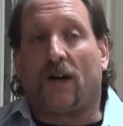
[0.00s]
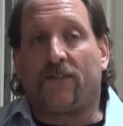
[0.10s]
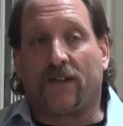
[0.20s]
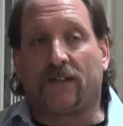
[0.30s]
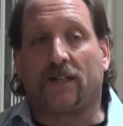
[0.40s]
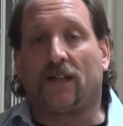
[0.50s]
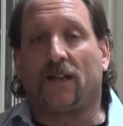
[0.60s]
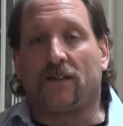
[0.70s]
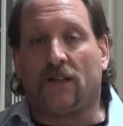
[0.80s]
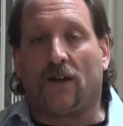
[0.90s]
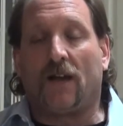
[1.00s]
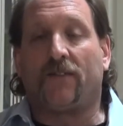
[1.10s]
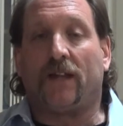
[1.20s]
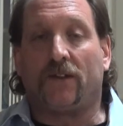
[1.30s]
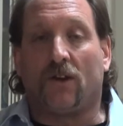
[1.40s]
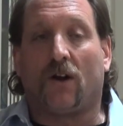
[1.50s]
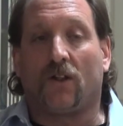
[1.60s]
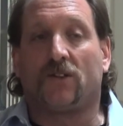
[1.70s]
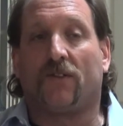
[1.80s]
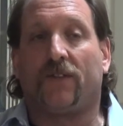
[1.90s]
I think that having that
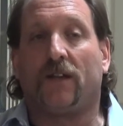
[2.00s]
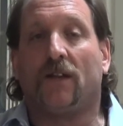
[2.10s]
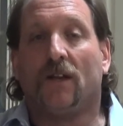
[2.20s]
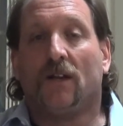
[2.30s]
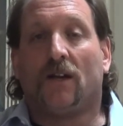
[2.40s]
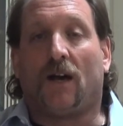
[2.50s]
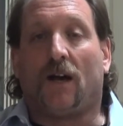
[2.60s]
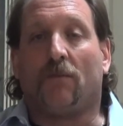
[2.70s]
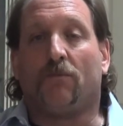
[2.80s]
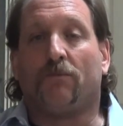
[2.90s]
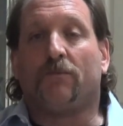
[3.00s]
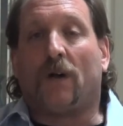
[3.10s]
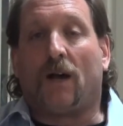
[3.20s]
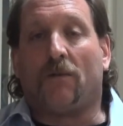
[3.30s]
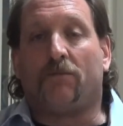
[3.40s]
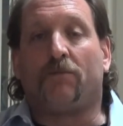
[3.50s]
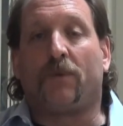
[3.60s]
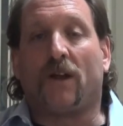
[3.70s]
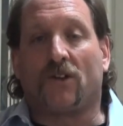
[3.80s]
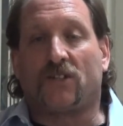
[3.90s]
knowledge of the
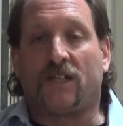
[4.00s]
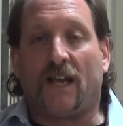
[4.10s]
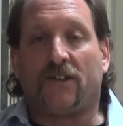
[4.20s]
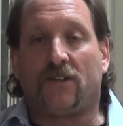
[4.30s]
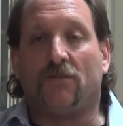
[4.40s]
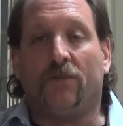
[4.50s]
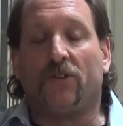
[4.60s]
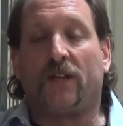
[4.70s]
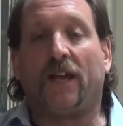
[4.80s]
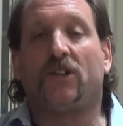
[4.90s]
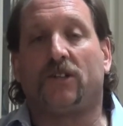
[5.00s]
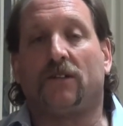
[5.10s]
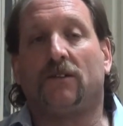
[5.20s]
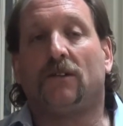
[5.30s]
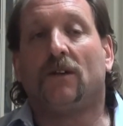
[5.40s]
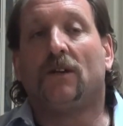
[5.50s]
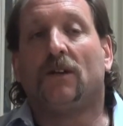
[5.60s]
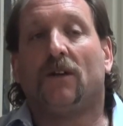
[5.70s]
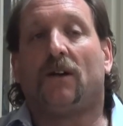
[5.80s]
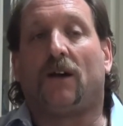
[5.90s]
BRCA2 mutation,
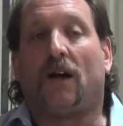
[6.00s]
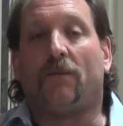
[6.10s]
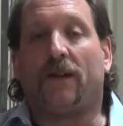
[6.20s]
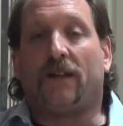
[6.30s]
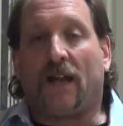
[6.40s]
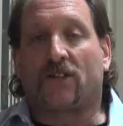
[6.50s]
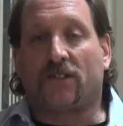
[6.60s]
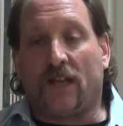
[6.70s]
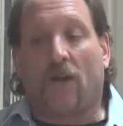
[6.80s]
it actually